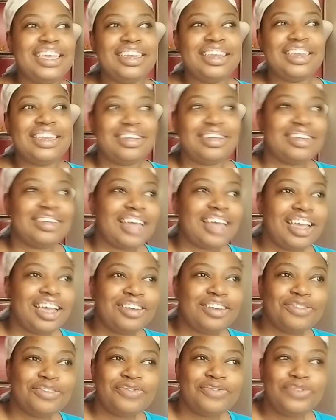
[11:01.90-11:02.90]
in a
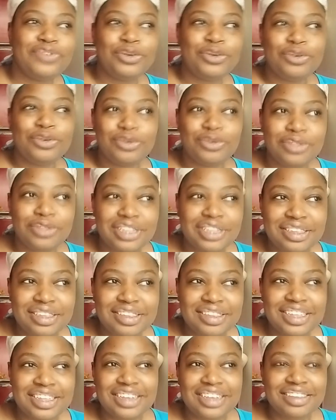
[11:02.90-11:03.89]
kind of
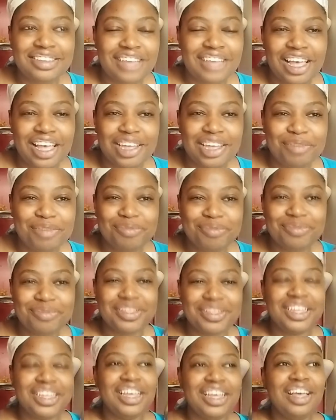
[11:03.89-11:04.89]
feudalistic time.
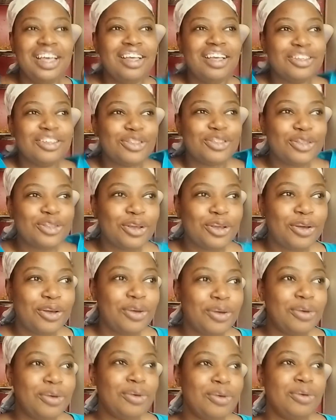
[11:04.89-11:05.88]
So